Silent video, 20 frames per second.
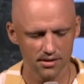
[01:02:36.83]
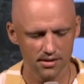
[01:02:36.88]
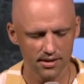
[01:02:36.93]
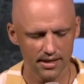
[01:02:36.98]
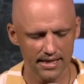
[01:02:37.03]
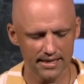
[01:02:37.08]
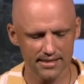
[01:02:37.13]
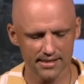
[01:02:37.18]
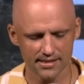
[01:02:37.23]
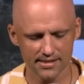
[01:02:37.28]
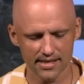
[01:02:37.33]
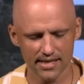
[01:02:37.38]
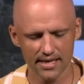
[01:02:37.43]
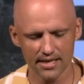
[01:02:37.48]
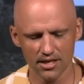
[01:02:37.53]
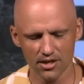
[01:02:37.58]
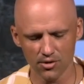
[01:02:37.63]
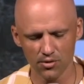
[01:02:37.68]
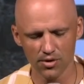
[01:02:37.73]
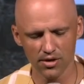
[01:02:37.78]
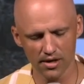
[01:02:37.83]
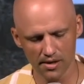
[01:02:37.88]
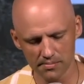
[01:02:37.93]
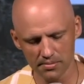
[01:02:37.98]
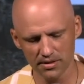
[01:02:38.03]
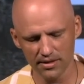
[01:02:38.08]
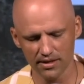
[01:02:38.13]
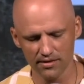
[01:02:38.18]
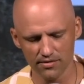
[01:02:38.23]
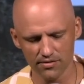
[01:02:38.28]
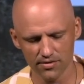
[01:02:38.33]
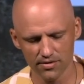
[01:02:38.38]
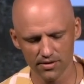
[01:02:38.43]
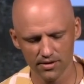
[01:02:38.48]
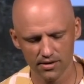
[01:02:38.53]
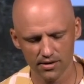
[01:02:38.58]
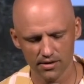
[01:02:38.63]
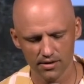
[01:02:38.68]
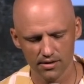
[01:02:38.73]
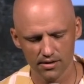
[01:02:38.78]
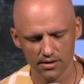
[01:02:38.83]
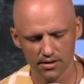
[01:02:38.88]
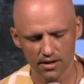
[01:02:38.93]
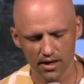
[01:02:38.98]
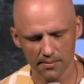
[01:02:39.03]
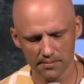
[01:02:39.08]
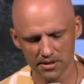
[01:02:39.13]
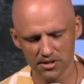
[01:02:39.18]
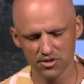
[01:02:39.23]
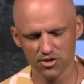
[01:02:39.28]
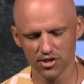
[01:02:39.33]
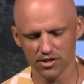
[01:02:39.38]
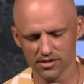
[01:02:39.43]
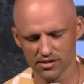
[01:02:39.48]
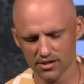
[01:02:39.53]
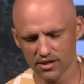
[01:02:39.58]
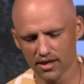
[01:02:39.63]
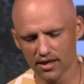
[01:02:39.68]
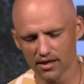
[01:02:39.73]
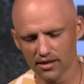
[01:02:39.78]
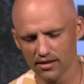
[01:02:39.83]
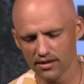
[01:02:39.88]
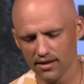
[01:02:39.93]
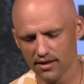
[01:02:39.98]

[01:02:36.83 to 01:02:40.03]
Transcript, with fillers: and to say, you know what, I believe, I'm going to trust God,